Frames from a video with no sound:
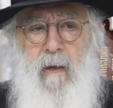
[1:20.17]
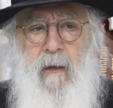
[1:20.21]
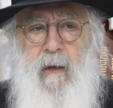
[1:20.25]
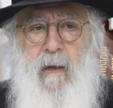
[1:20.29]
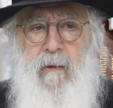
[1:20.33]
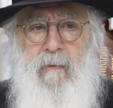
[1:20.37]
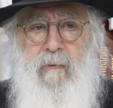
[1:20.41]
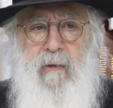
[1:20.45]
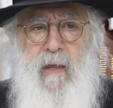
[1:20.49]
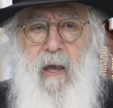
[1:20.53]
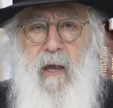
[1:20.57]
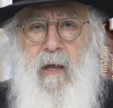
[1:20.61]

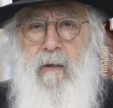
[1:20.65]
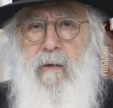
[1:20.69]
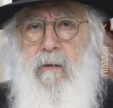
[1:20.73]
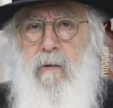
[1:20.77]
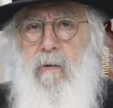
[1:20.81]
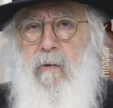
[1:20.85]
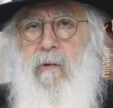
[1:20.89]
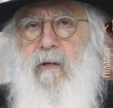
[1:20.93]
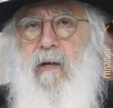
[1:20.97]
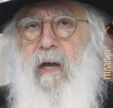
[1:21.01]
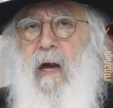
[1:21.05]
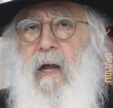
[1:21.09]
and then
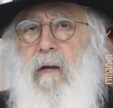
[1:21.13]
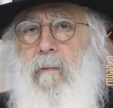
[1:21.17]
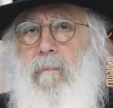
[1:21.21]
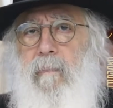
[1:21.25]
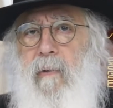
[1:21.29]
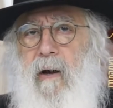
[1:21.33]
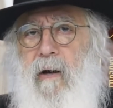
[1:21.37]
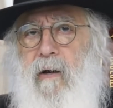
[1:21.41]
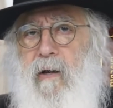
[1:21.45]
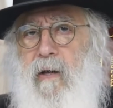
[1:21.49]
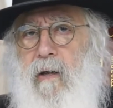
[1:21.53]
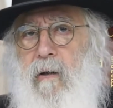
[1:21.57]
you can
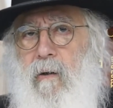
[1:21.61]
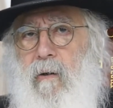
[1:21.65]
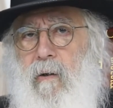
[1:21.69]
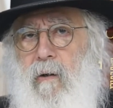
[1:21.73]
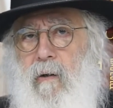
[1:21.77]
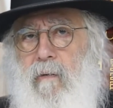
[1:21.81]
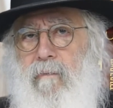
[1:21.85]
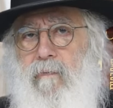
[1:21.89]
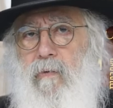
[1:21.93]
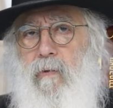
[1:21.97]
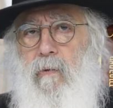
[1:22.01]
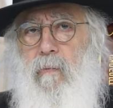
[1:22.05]
marry
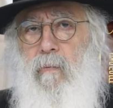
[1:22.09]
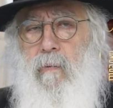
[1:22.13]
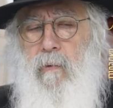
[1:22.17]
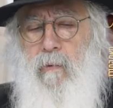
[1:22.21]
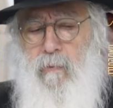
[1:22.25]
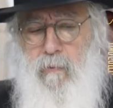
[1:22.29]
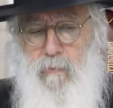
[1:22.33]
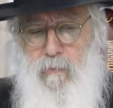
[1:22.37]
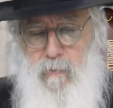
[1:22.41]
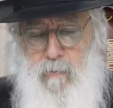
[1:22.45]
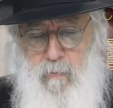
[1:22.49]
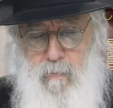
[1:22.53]
her if you
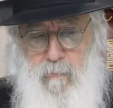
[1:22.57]
want.